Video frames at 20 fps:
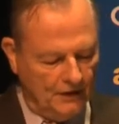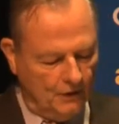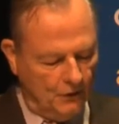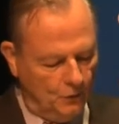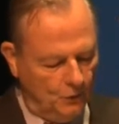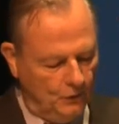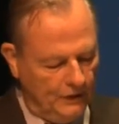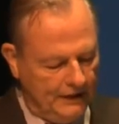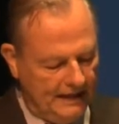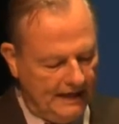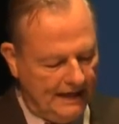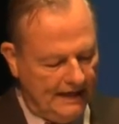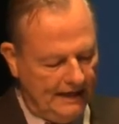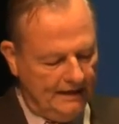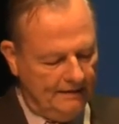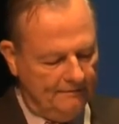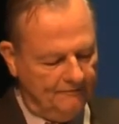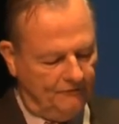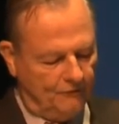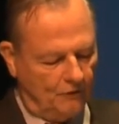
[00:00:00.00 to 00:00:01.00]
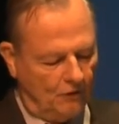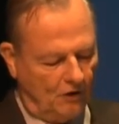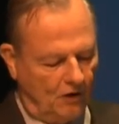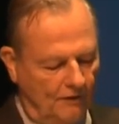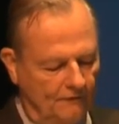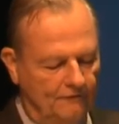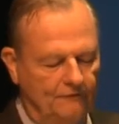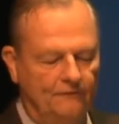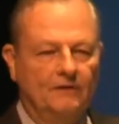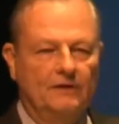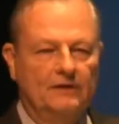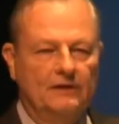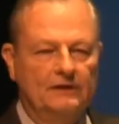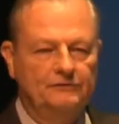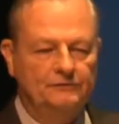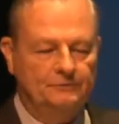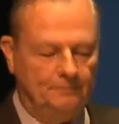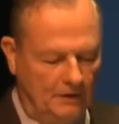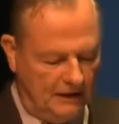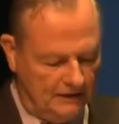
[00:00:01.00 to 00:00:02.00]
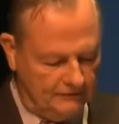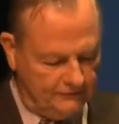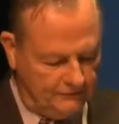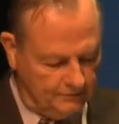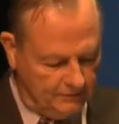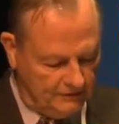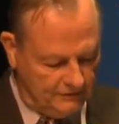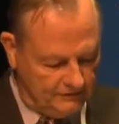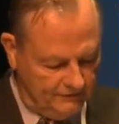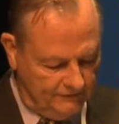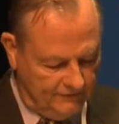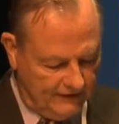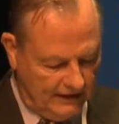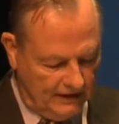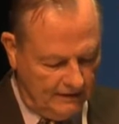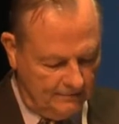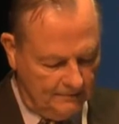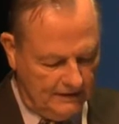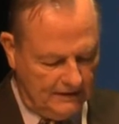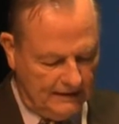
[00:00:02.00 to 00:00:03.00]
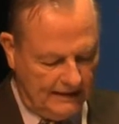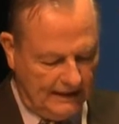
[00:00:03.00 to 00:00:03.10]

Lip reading: "We aim for our fullest possible development